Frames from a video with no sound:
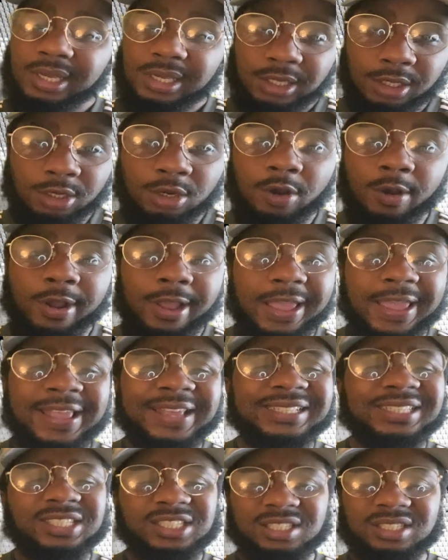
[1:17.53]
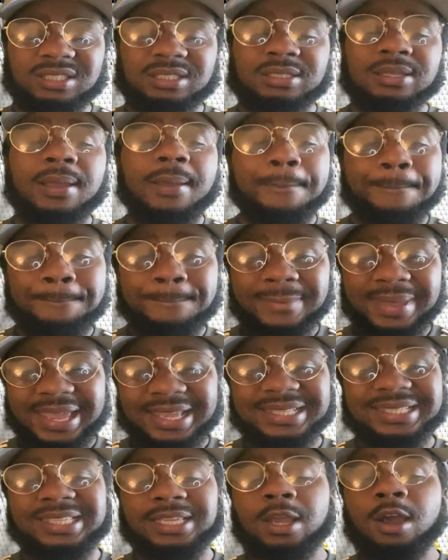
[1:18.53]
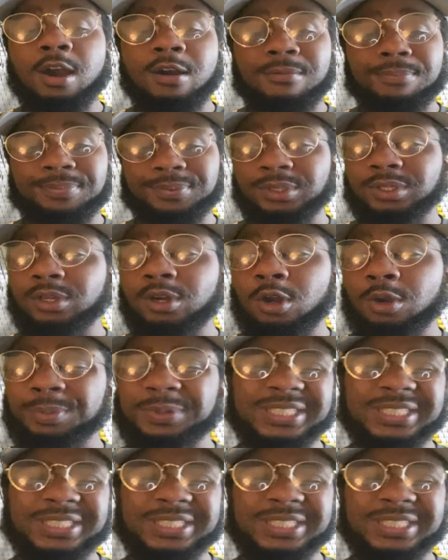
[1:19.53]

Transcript: you know, it just makes it up, you know.